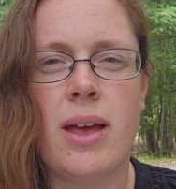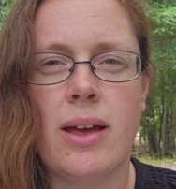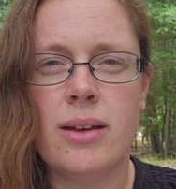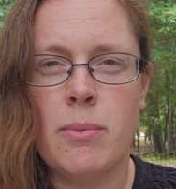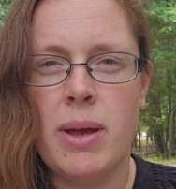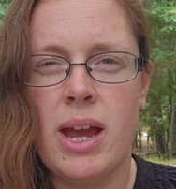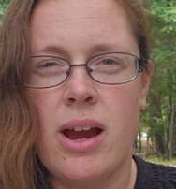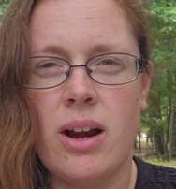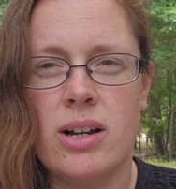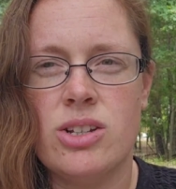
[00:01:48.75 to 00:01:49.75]
and
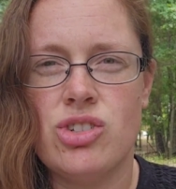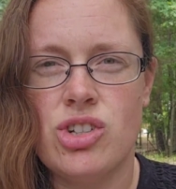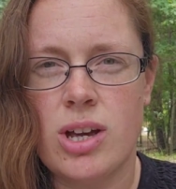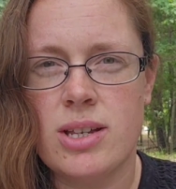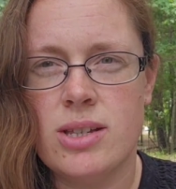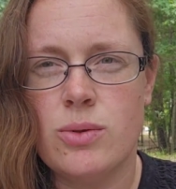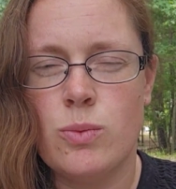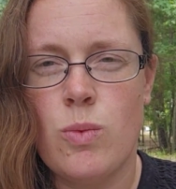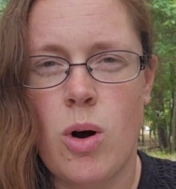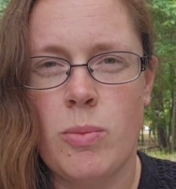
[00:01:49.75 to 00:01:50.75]
compared just
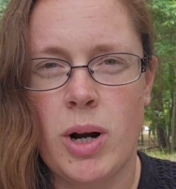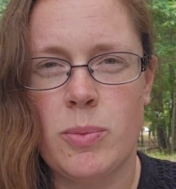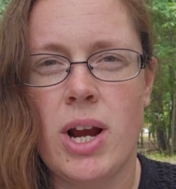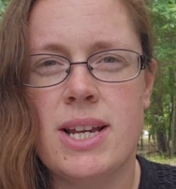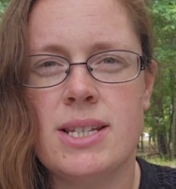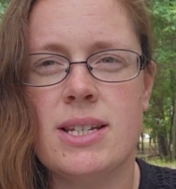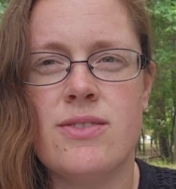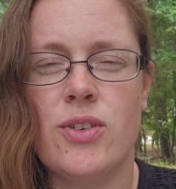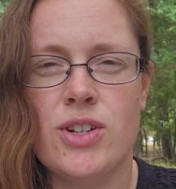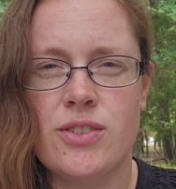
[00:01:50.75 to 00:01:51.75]
Walmart
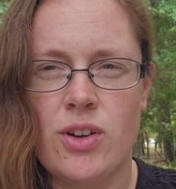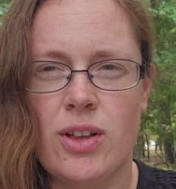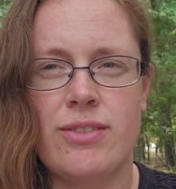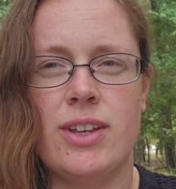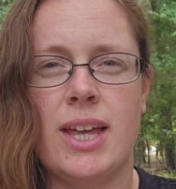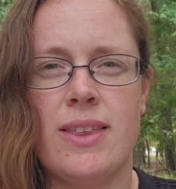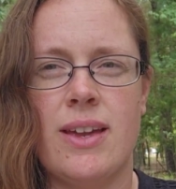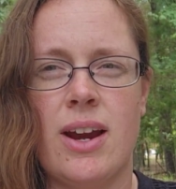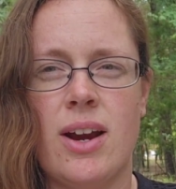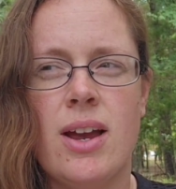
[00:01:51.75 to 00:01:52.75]
prices. First of all, I feel like
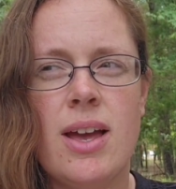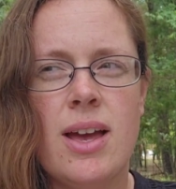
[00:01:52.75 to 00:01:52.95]
they're